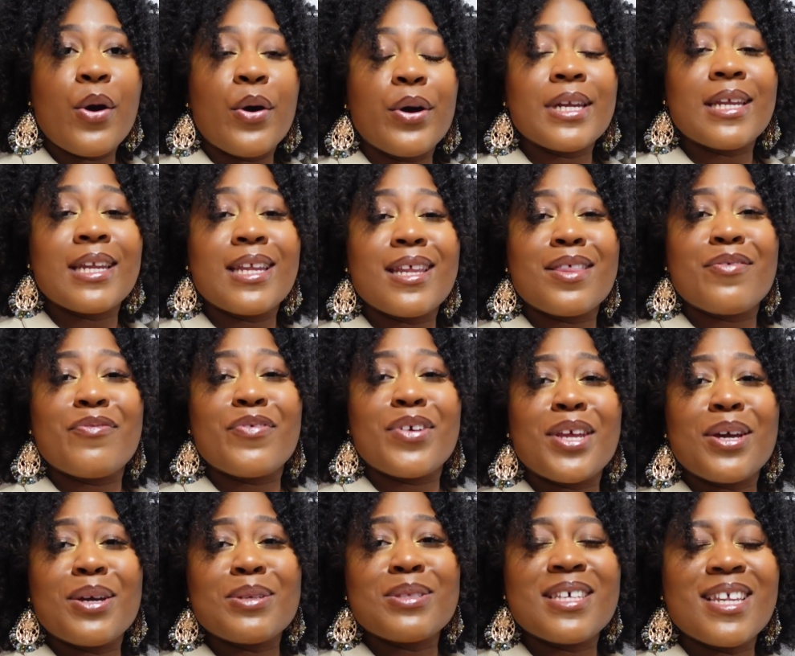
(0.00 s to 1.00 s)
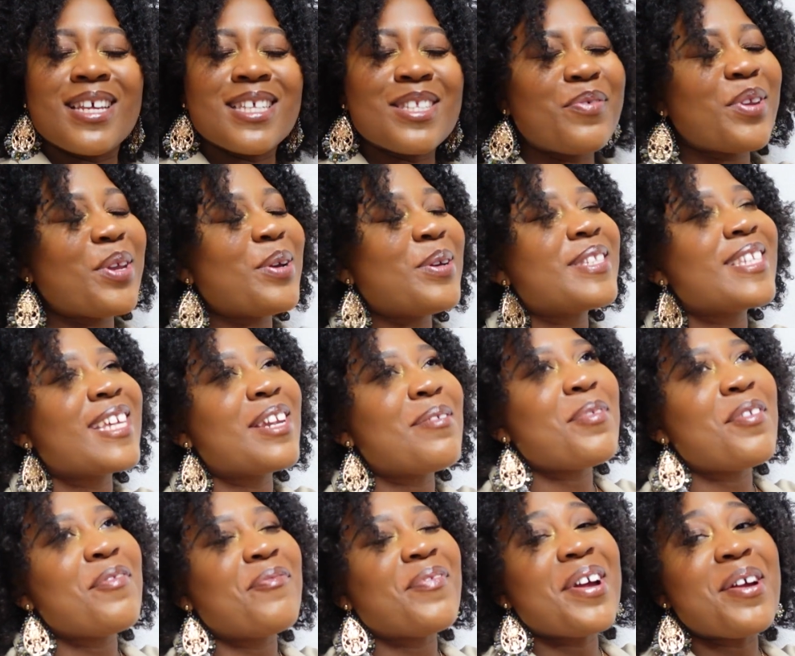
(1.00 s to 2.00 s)
on another video. Today's video is going to
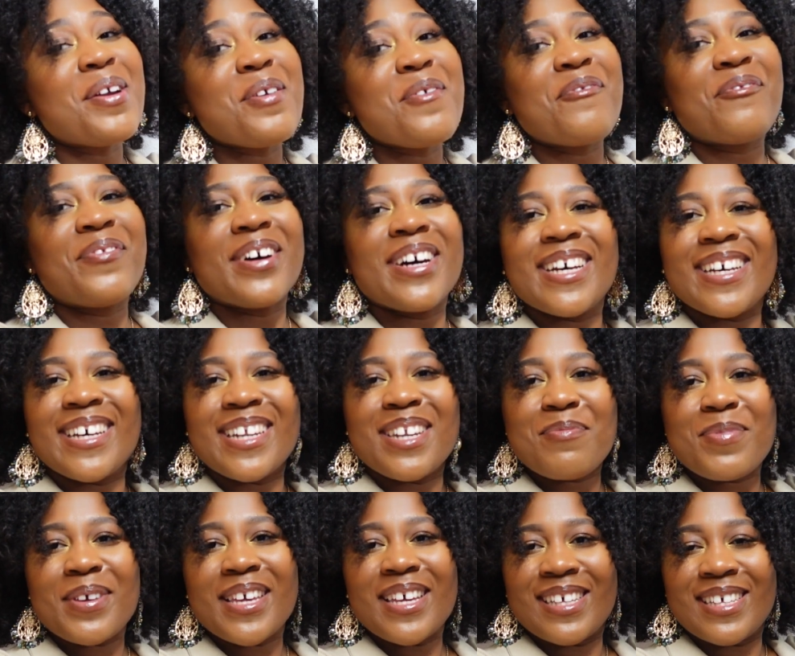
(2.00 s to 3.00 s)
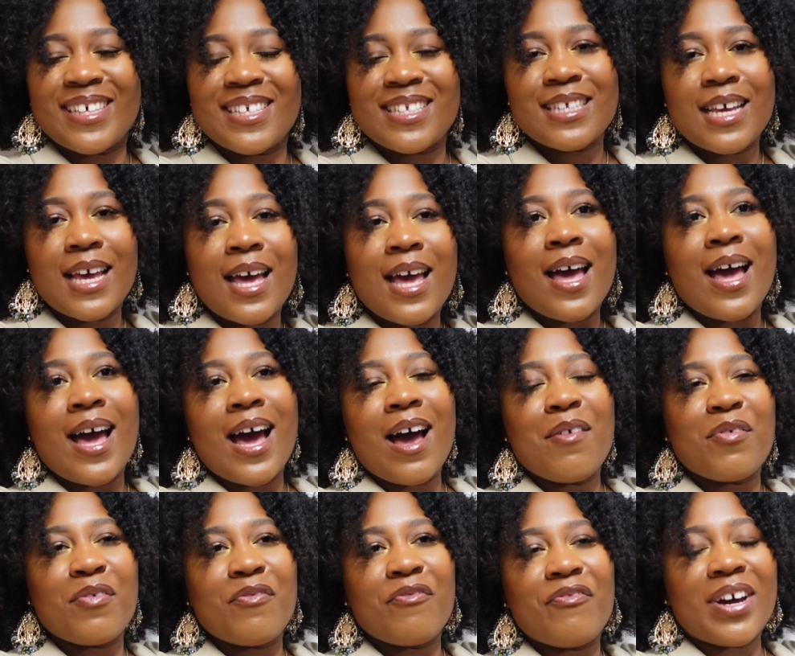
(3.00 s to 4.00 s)
be very fun because
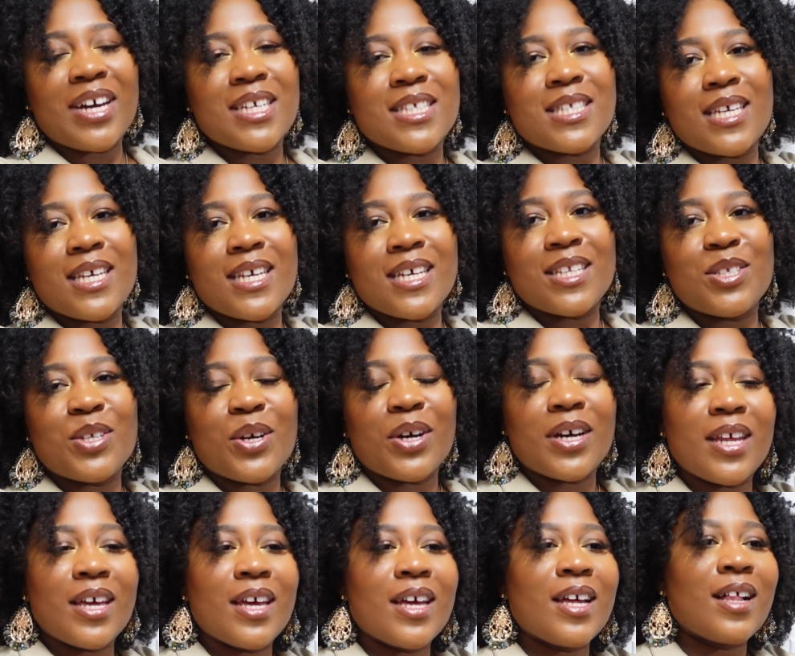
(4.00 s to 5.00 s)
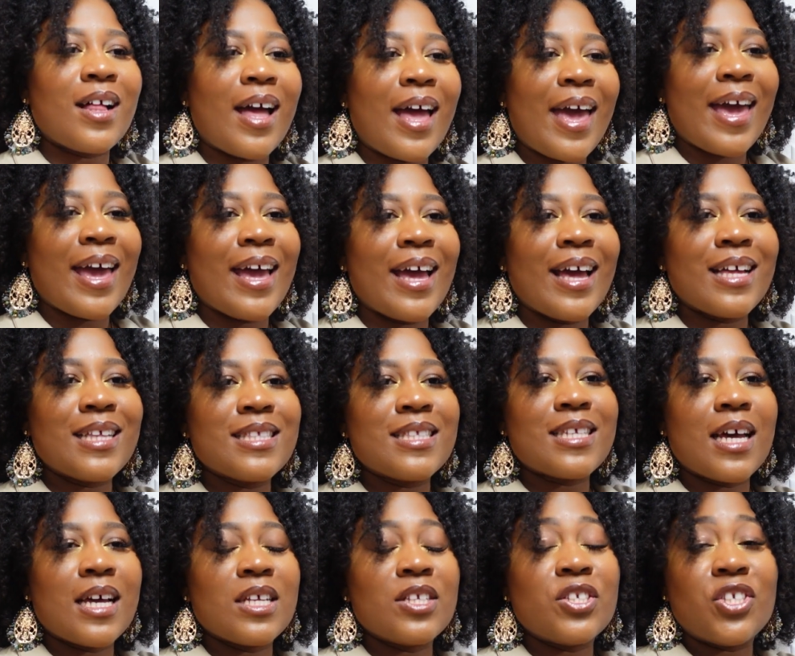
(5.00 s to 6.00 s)
I've invited Donnell and
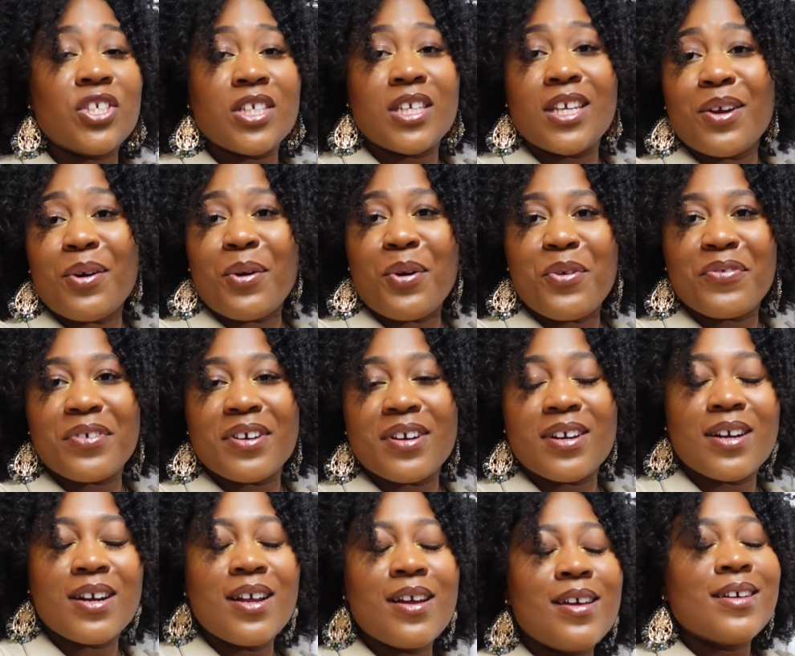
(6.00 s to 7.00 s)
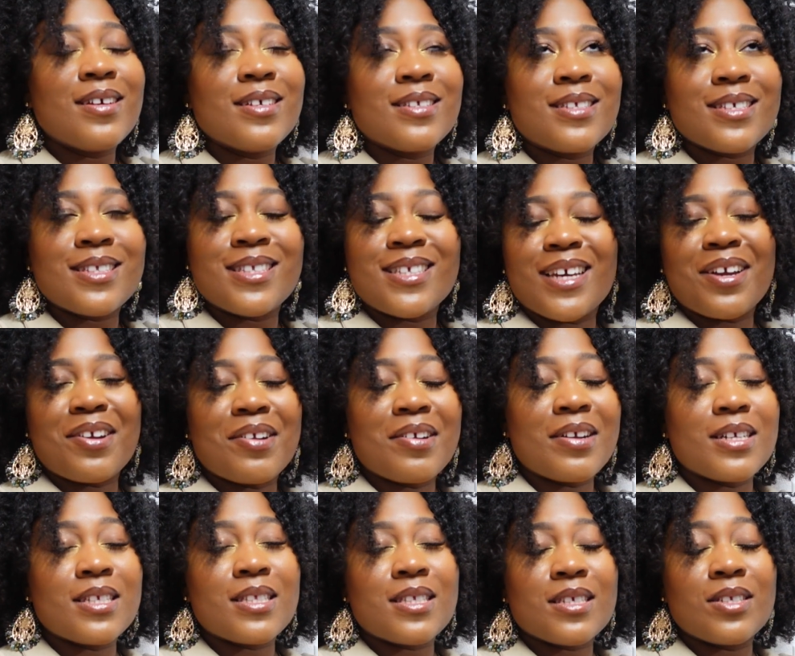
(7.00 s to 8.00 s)
G over to
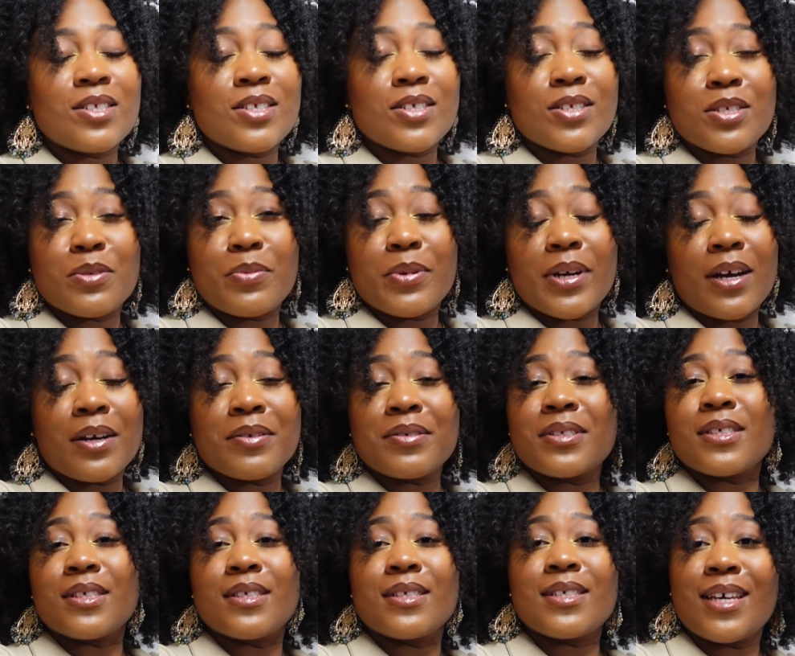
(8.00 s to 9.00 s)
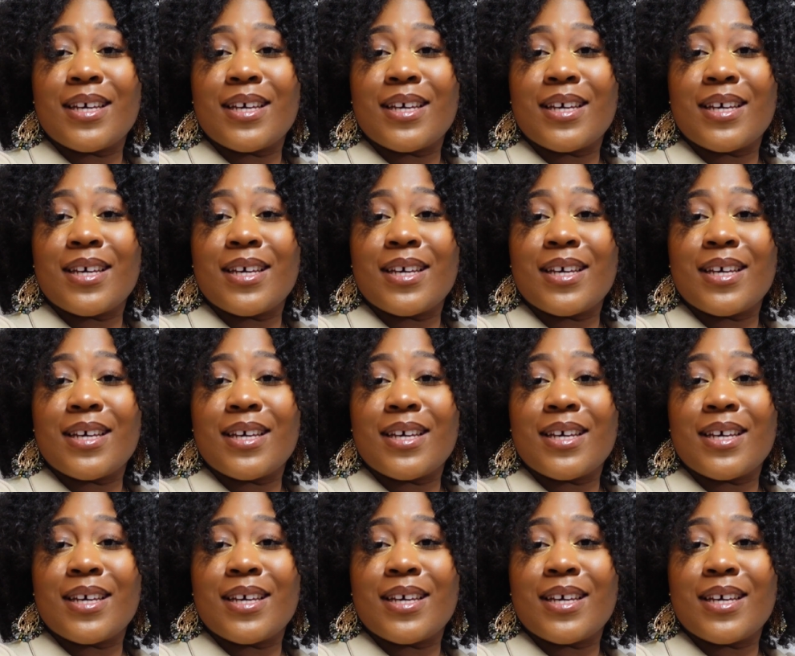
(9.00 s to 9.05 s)
decorate gingerbread houses.